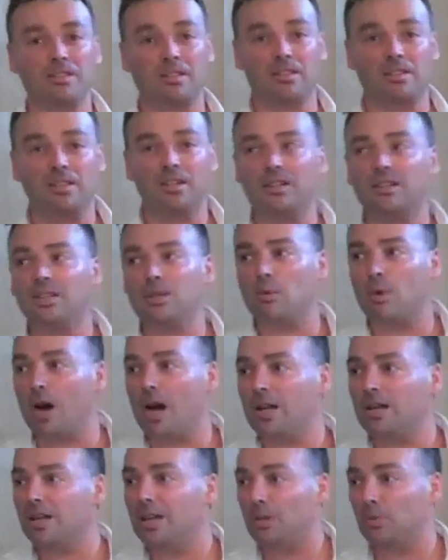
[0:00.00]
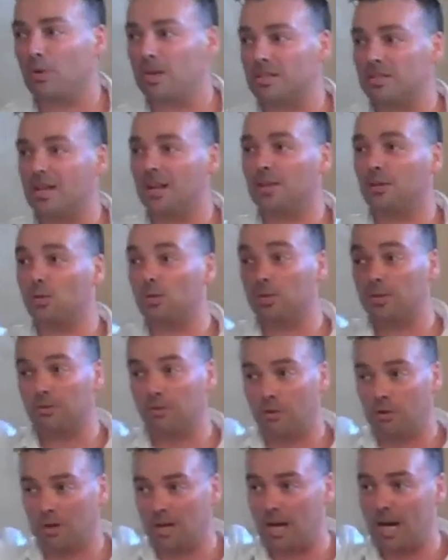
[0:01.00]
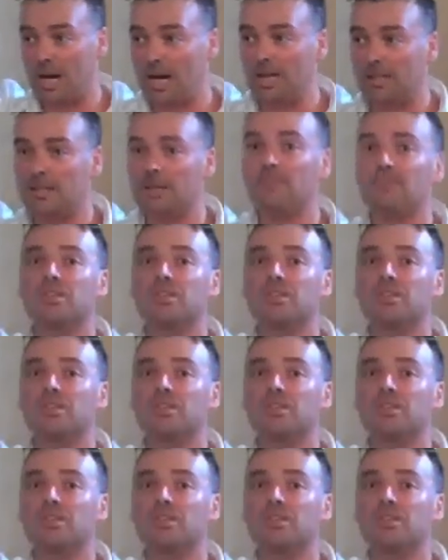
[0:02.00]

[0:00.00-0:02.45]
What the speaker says: a dirty one, it was not good for God,